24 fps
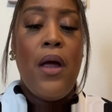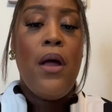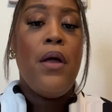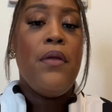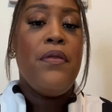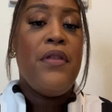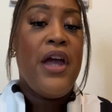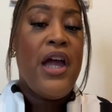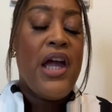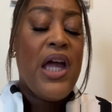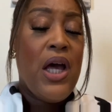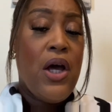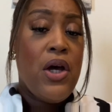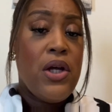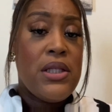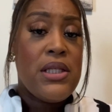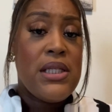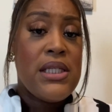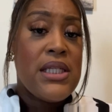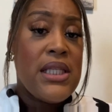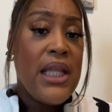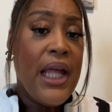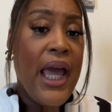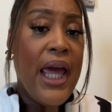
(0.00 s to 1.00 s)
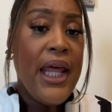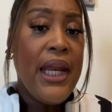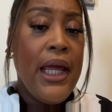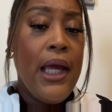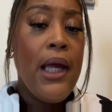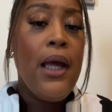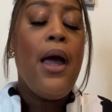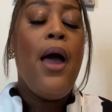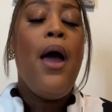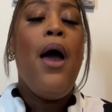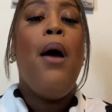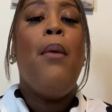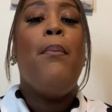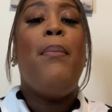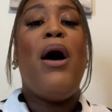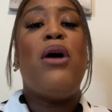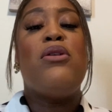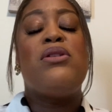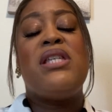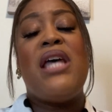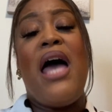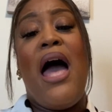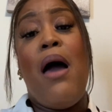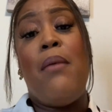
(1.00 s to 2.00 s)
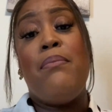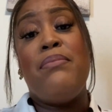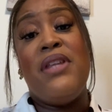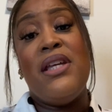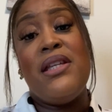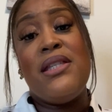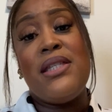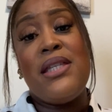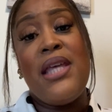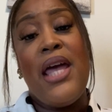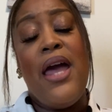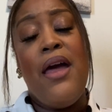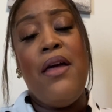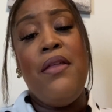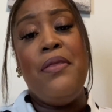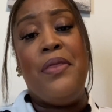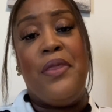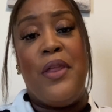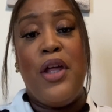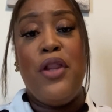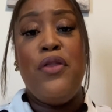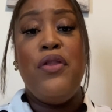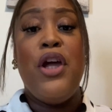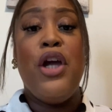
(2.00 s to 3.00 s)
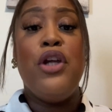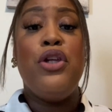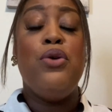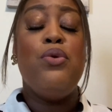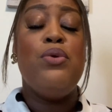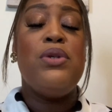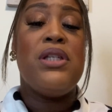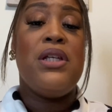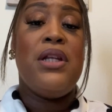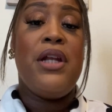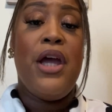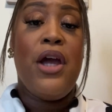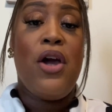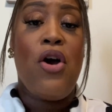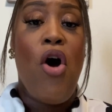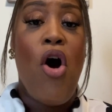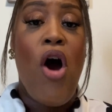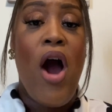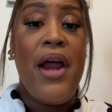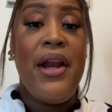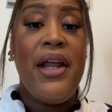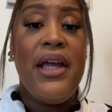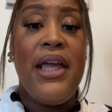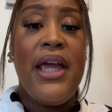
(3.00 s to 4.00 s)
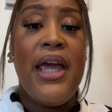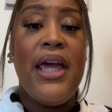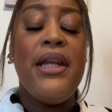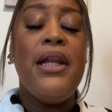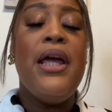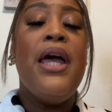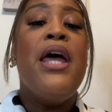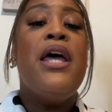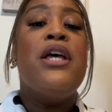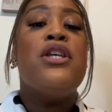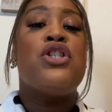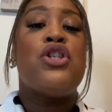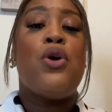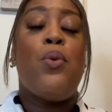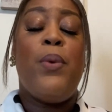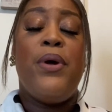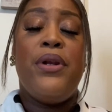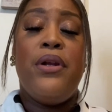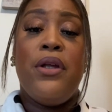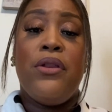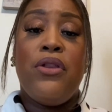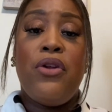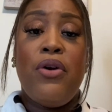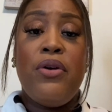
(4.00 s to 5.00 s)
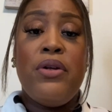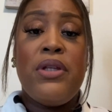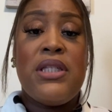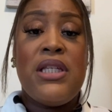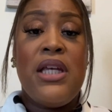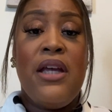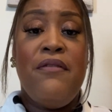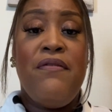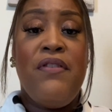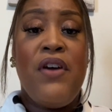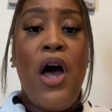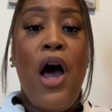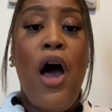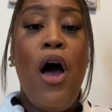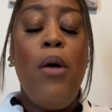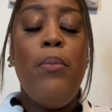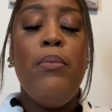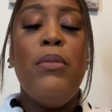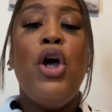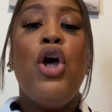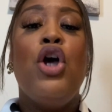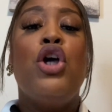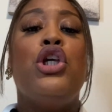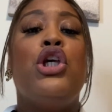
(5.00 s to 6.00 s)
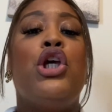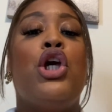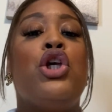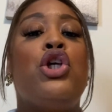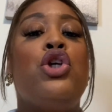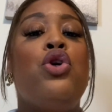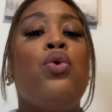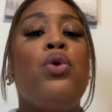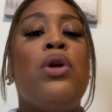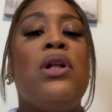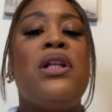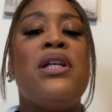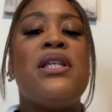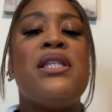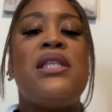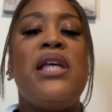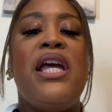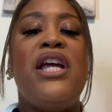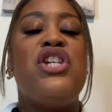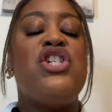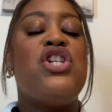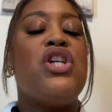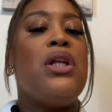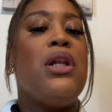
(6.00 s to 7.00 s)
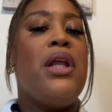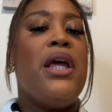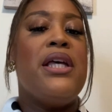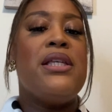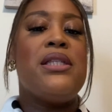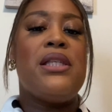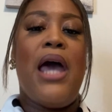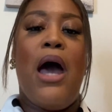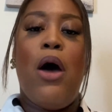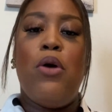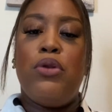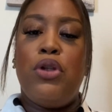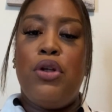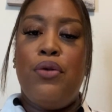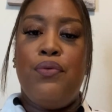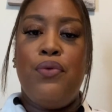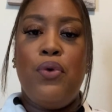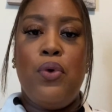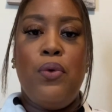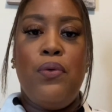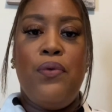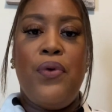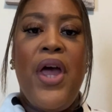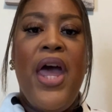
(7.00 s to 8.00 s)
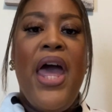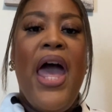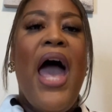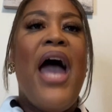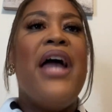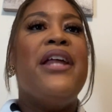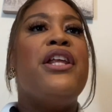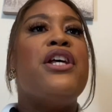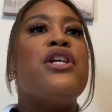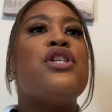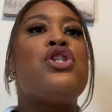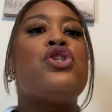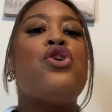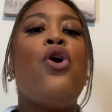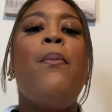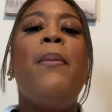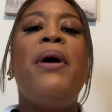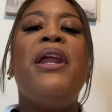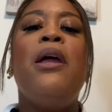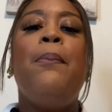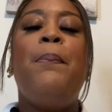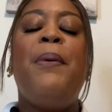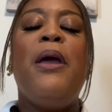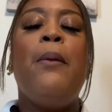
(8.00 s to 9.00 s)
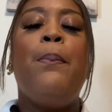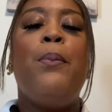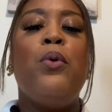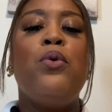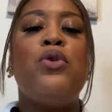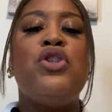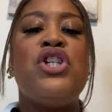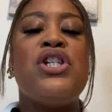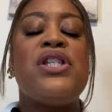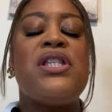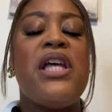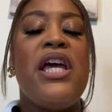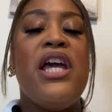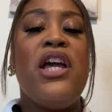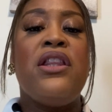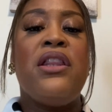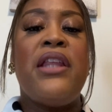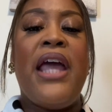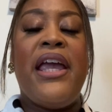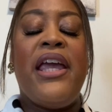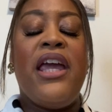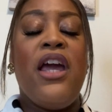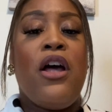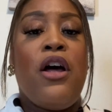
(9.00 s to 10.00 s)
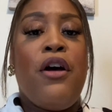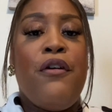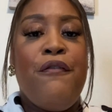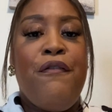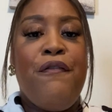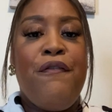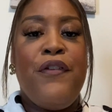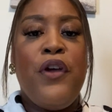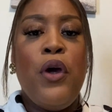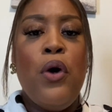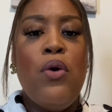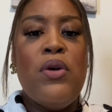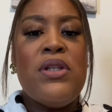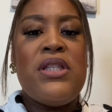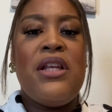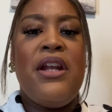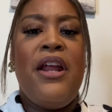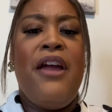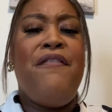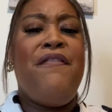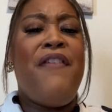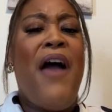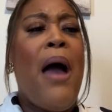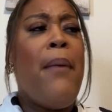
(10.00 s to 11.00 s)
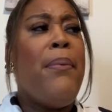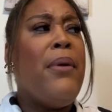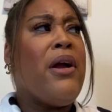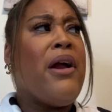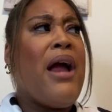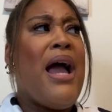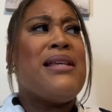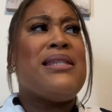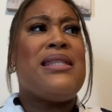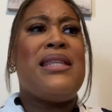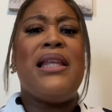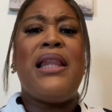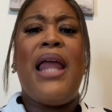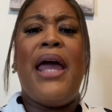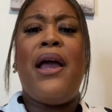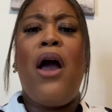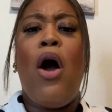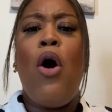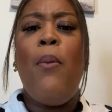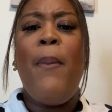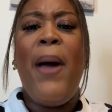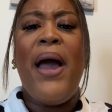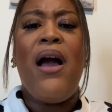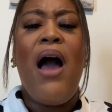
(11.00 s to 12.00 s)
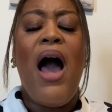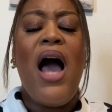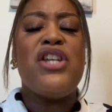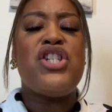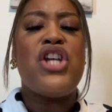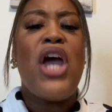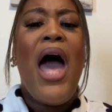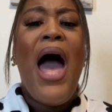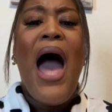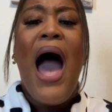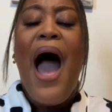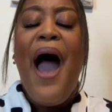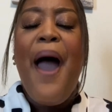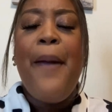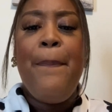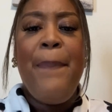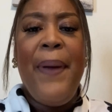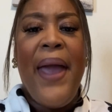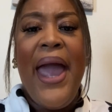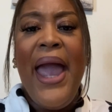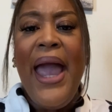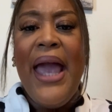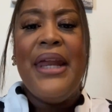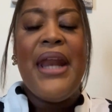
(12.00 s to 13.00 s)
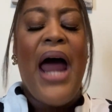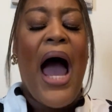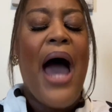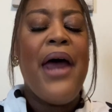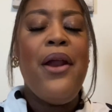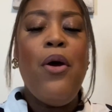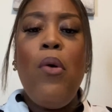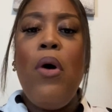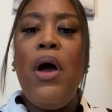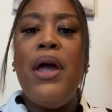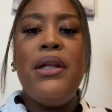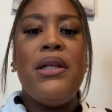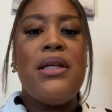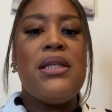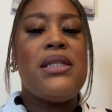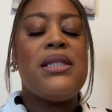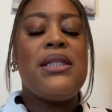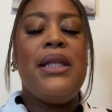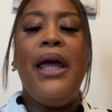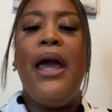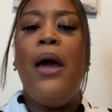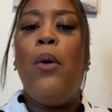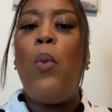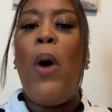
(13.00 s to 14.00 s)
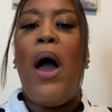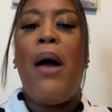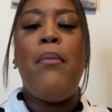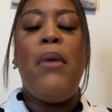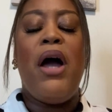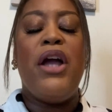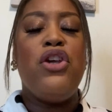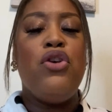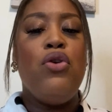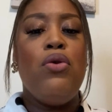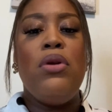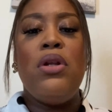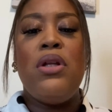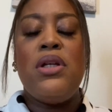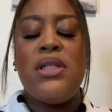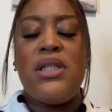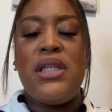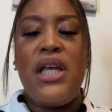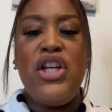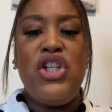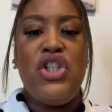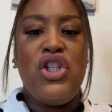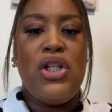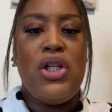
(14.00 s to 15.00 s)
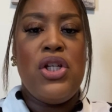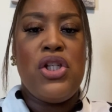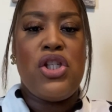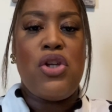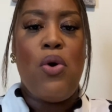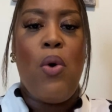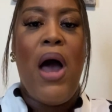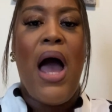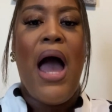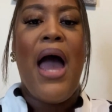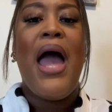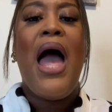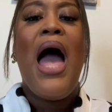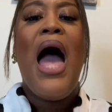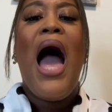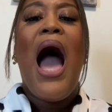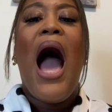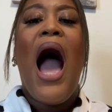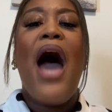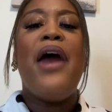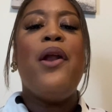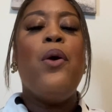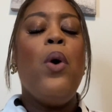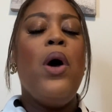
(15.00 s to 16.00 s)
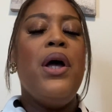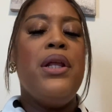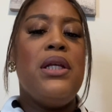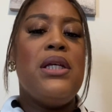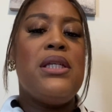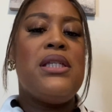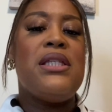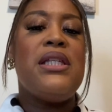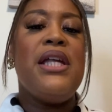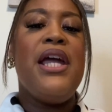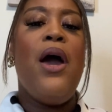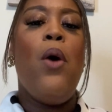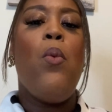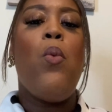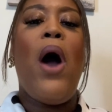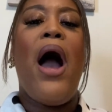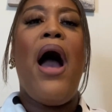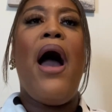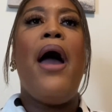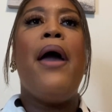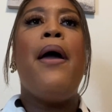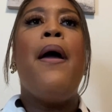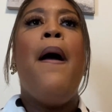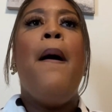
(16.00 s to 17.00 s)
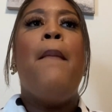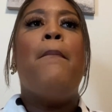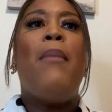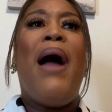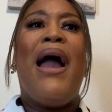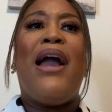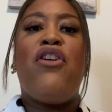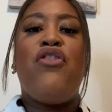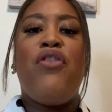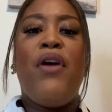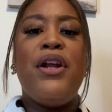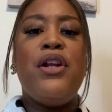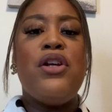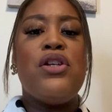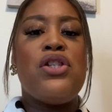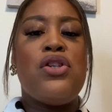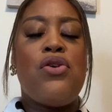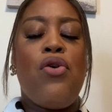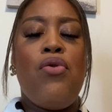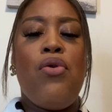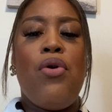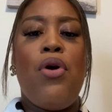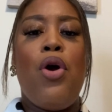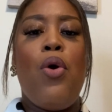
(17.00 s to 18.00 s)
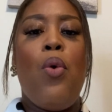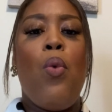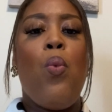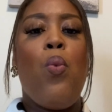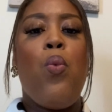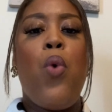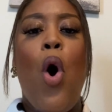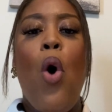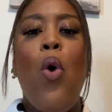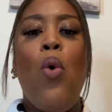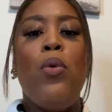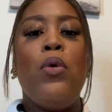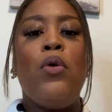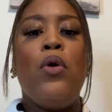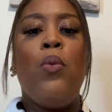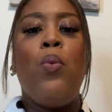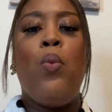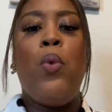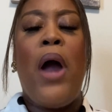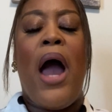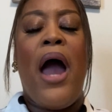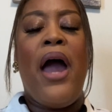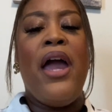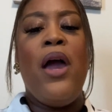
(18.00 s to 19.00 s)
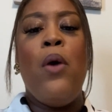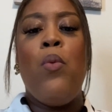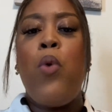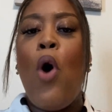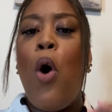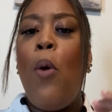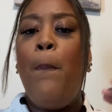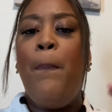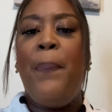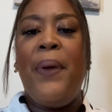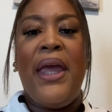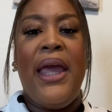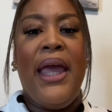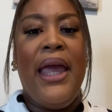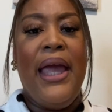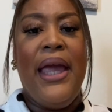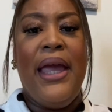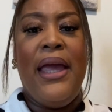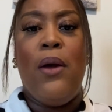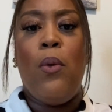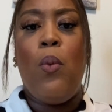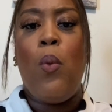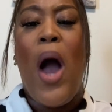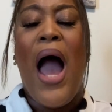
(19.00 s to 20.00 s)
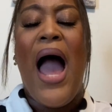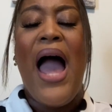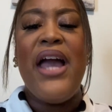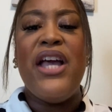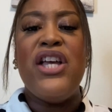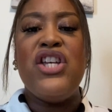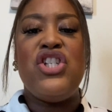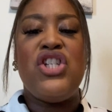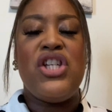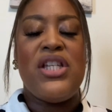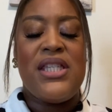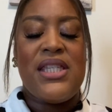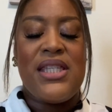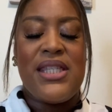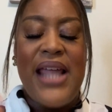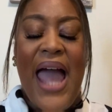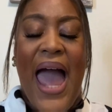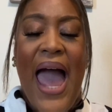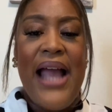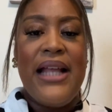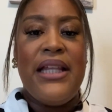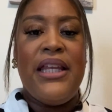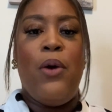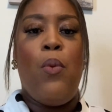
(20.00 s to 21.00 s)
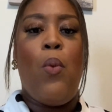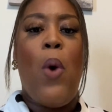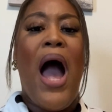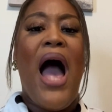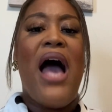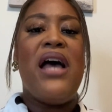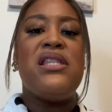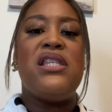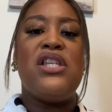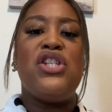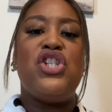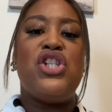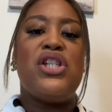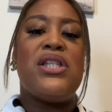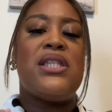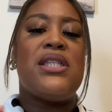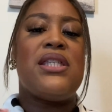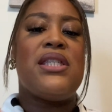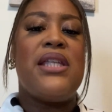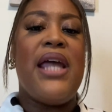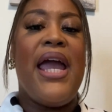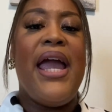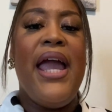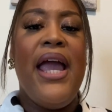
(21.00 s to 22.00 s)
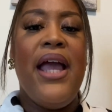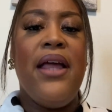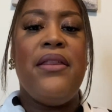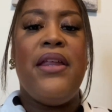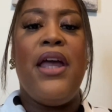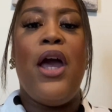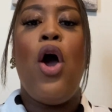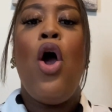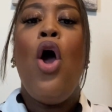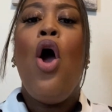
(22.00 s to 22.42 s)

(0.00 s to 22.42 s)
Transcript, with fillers: they're in good standing. About time the 10th, they're using their card again. So when the 13th come, your utilization is out the roof. And then so many people just, it, they get confused and they fabricate it. like, oh my gosh, I paid. I don't understand why my utilization is so high. I don't understand why my credit score won't, why it won't ping. Why it's just stagnant. Why is it just staying there?